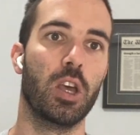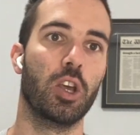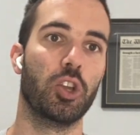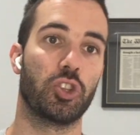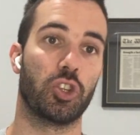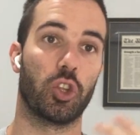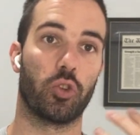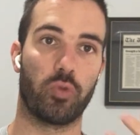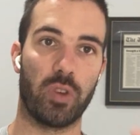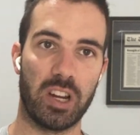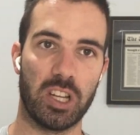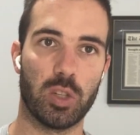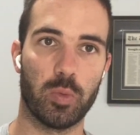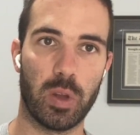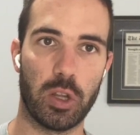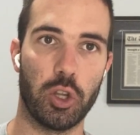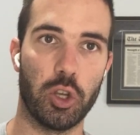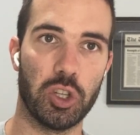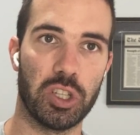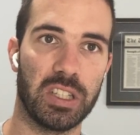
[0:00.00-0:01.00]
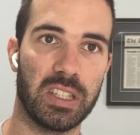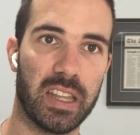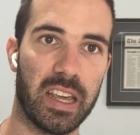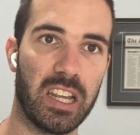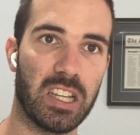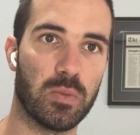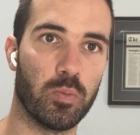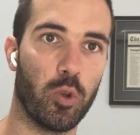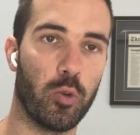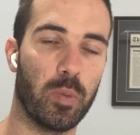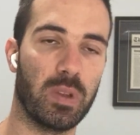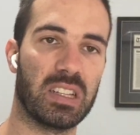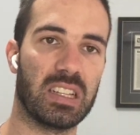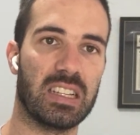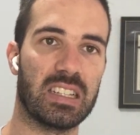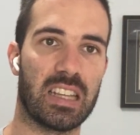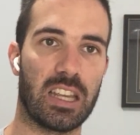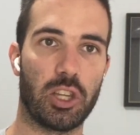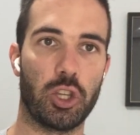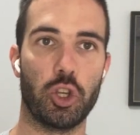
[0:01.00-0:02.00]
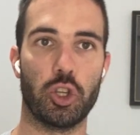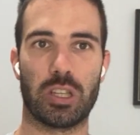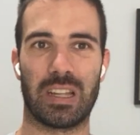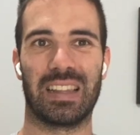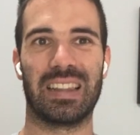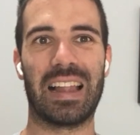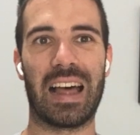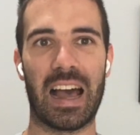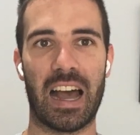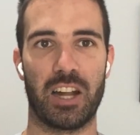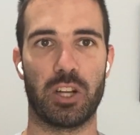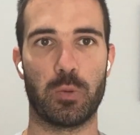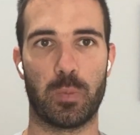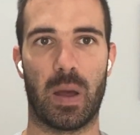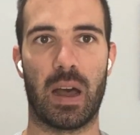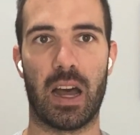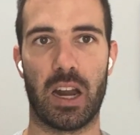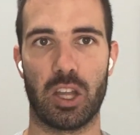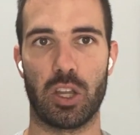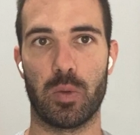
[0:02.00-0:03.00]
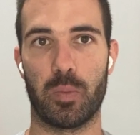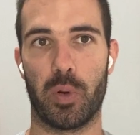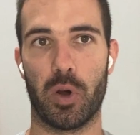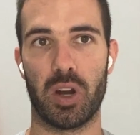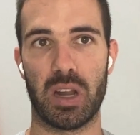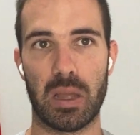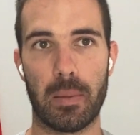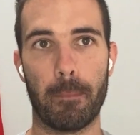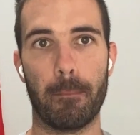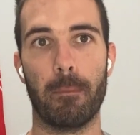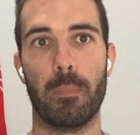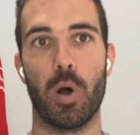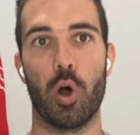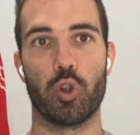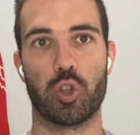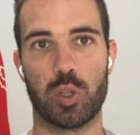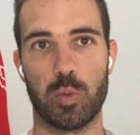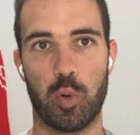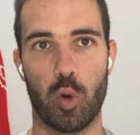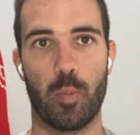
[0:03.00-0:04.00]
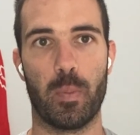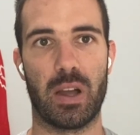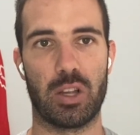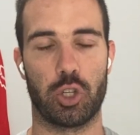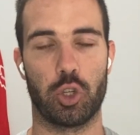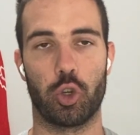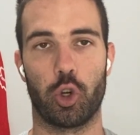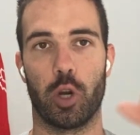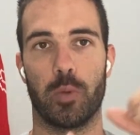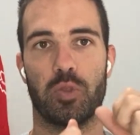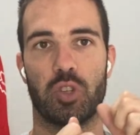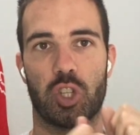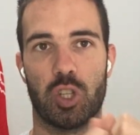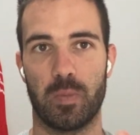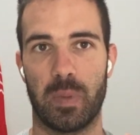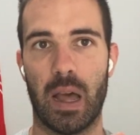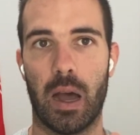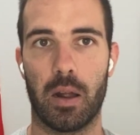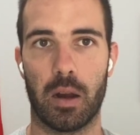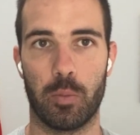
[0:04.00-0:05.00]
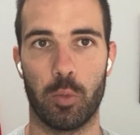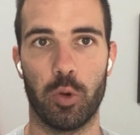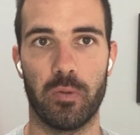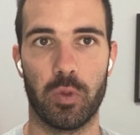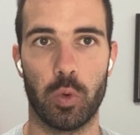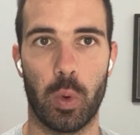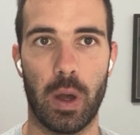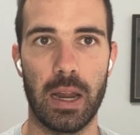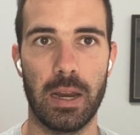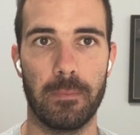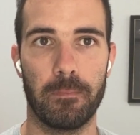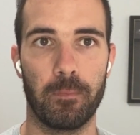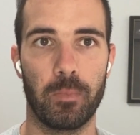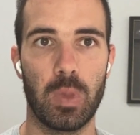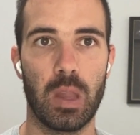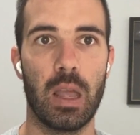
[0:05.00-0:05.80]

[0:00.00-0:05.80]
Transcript: So the reason we're using these movements is they use a large part of your body and multiple muscle groups to be able to move the weight.